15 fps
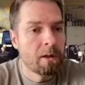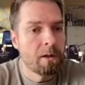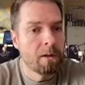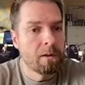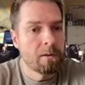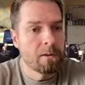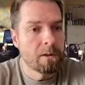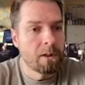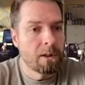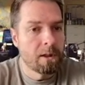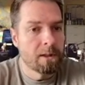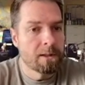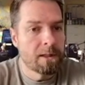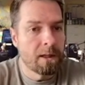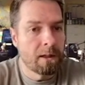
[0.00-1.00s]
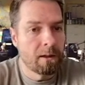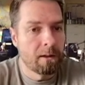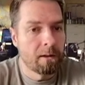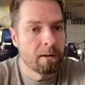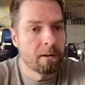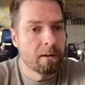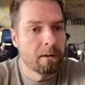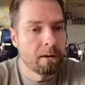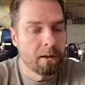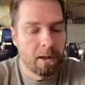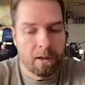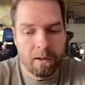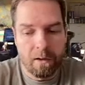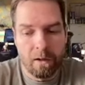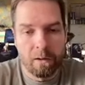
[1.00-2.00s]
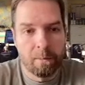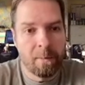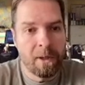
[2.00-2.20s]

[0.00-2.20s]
use it in a second. Okay, column